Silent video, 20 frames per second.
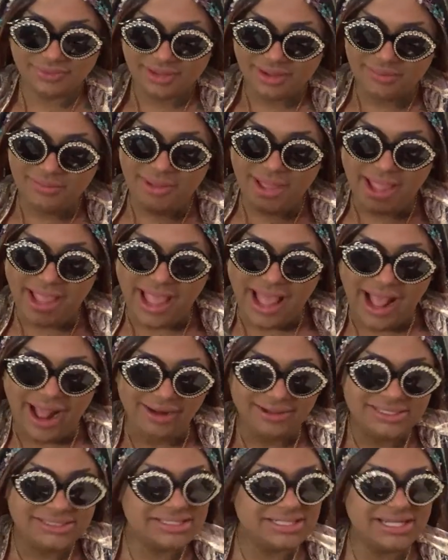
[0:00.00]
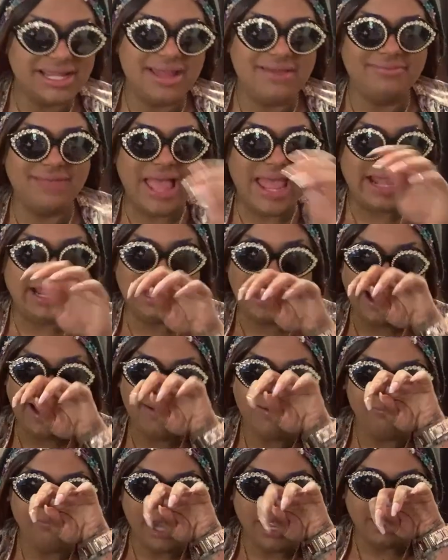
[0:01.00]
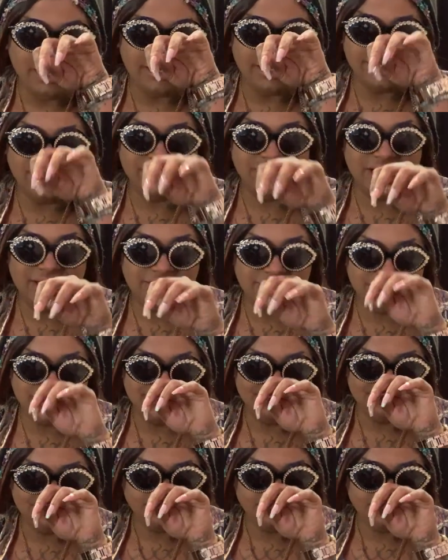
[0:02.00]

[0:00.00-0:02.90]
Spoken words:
But honestly, I'm like, I'm not gonna judge.